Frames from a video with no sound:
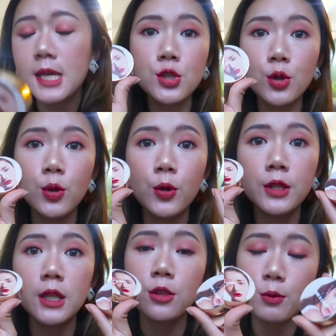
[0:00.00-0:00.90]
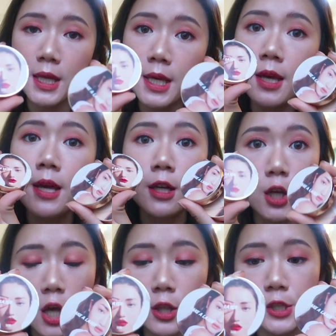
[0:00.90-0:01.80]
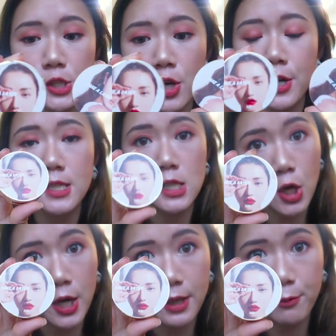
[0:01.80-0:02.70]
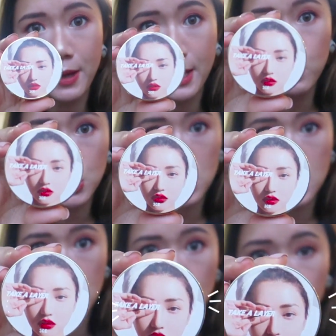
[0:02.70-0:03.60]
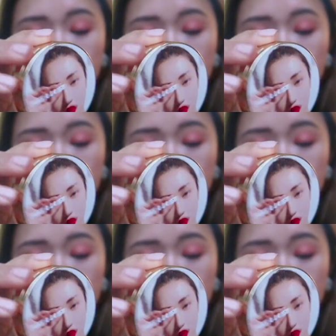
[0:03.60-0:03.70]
So the 3 colors are Scarlet Red, which is this